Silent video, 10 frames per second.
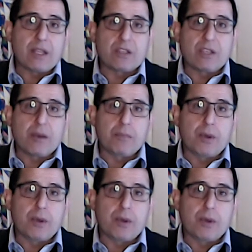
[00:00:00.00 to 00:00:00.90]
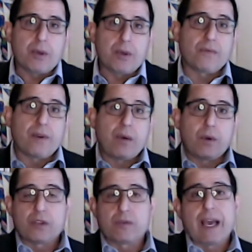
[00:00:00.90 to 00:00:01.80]
standpoint, to determine if I
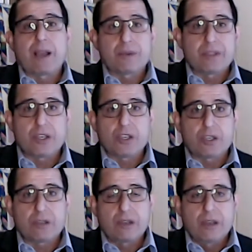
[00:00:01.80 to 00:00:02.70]
want to do acquisition,